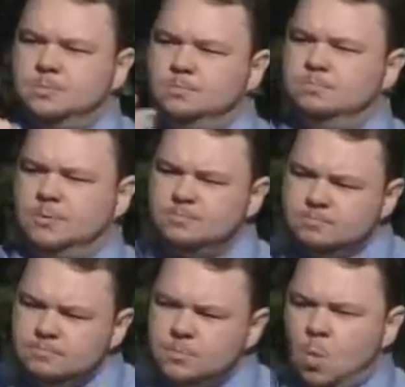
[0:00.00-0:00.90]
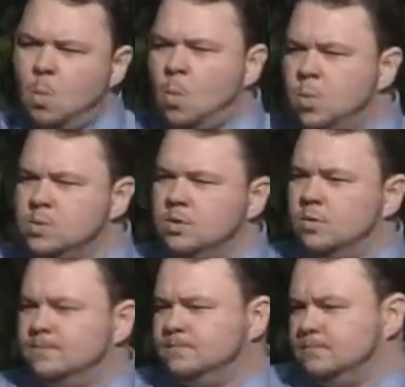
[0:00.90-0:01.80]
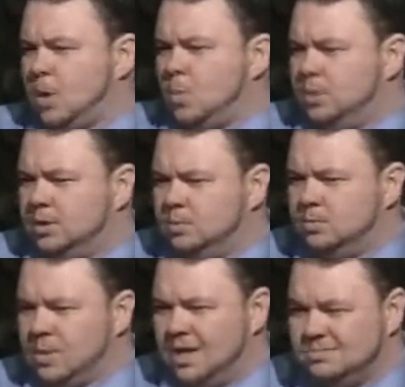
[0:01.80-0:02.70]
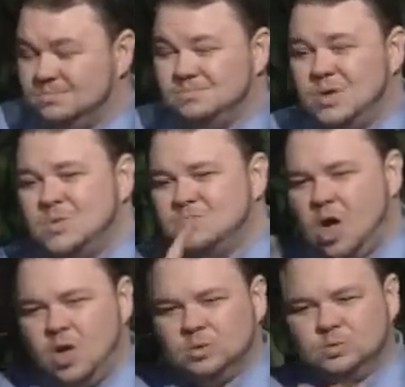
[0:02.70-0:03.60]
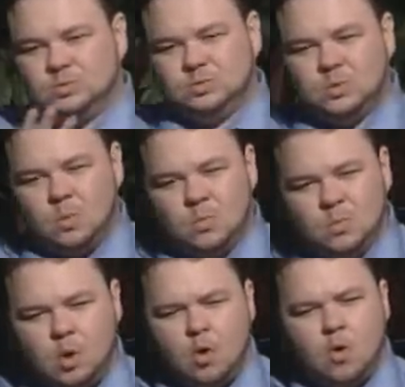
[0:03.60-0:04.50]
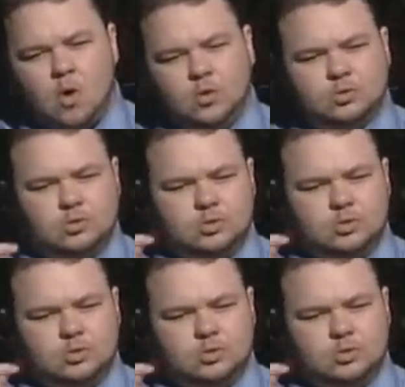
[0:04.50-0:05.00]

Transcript: And at that meeting, there was a lot of people who talked about voting rights, but